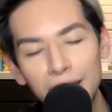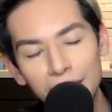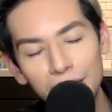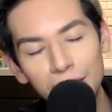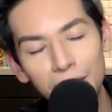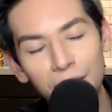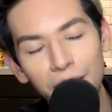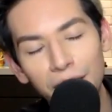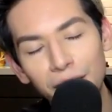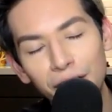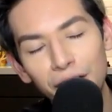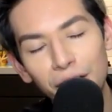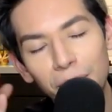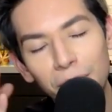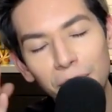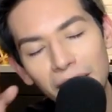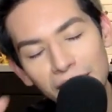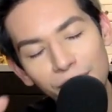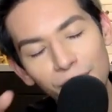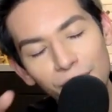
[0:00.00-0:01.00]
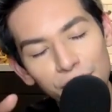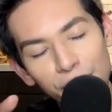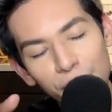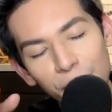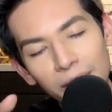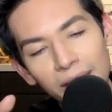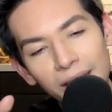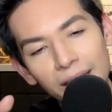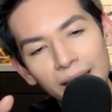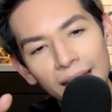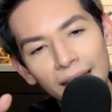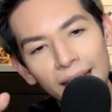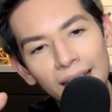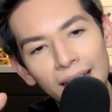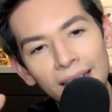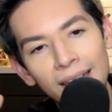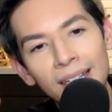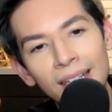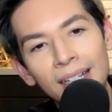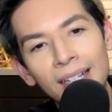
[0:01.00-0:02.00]
this on the YouTube, thanks for tuning
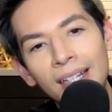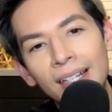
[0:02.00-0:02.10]
in.